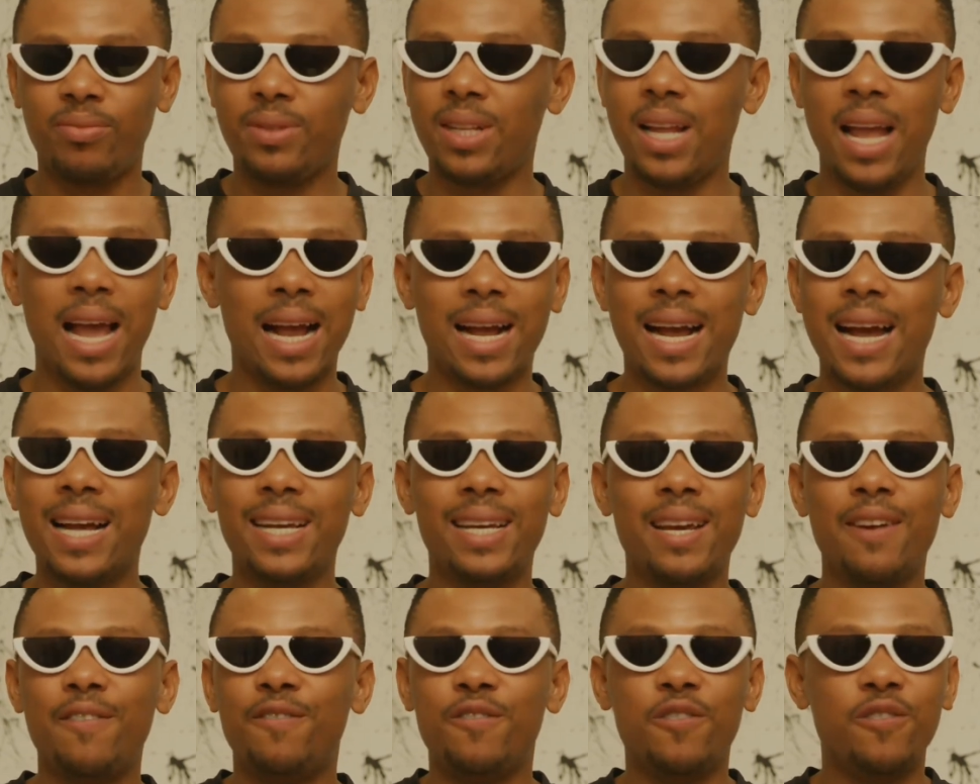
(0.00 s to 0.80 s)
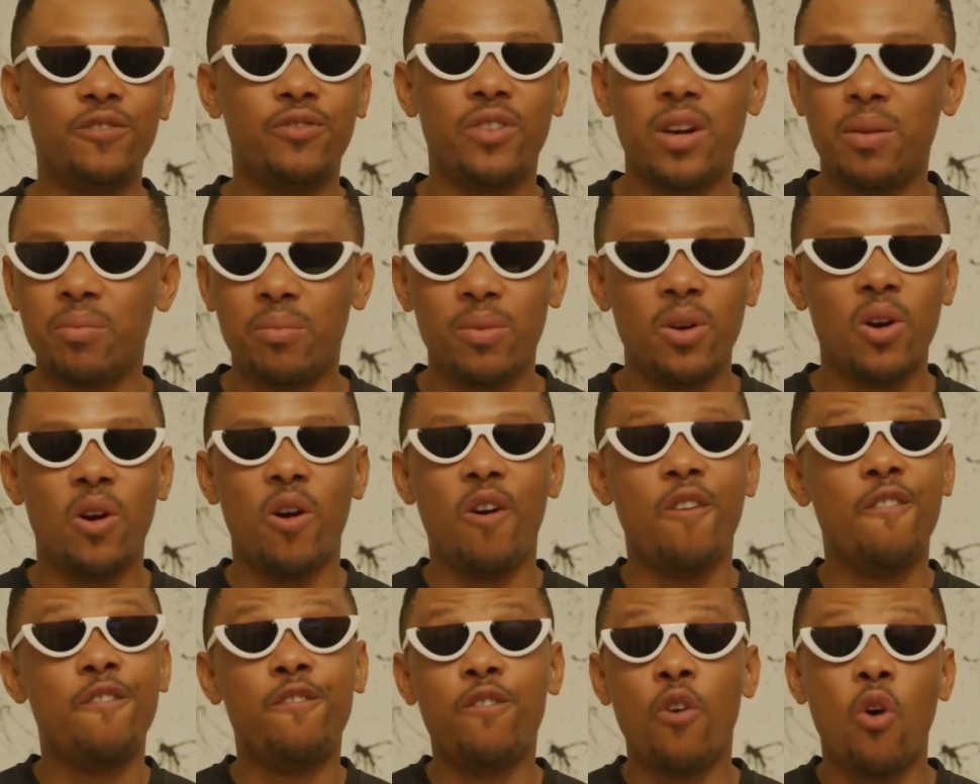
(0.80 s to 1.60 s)
I can't get full frame
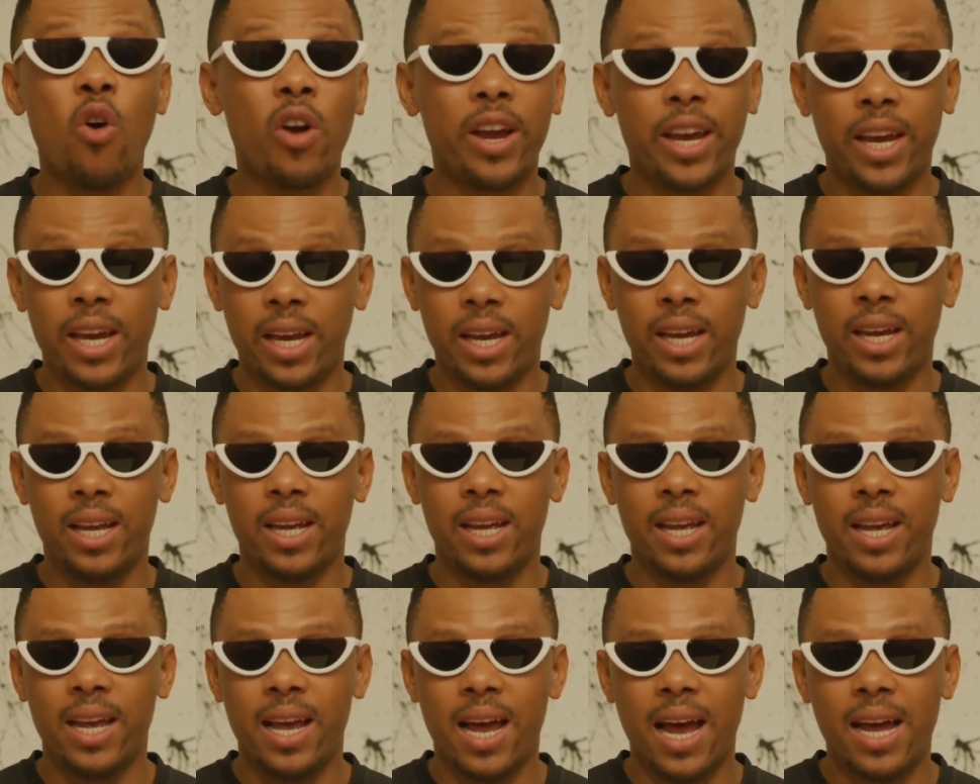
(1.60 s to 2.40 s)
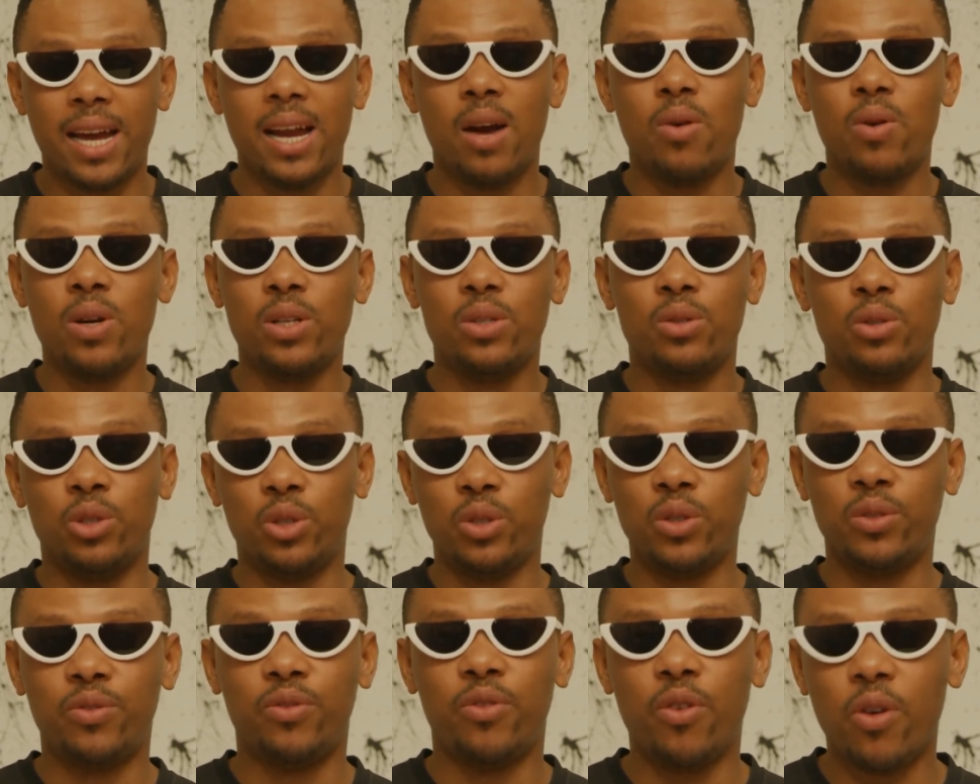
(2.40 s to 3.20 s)
on 4K, and I want to
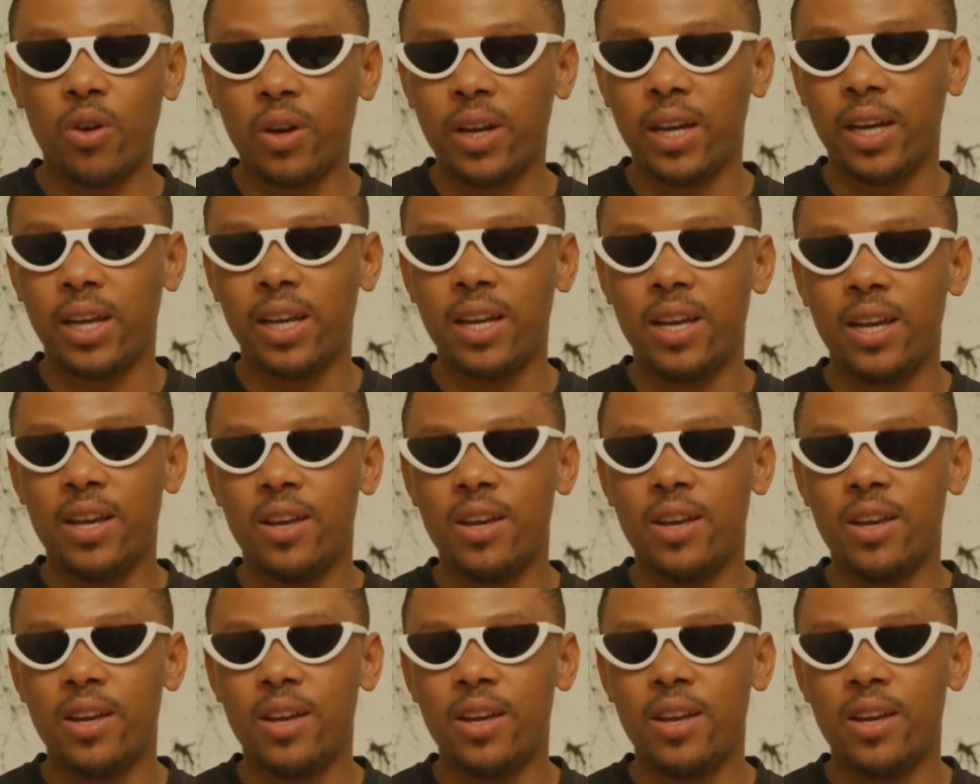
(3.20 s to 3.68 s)
shoot 4K.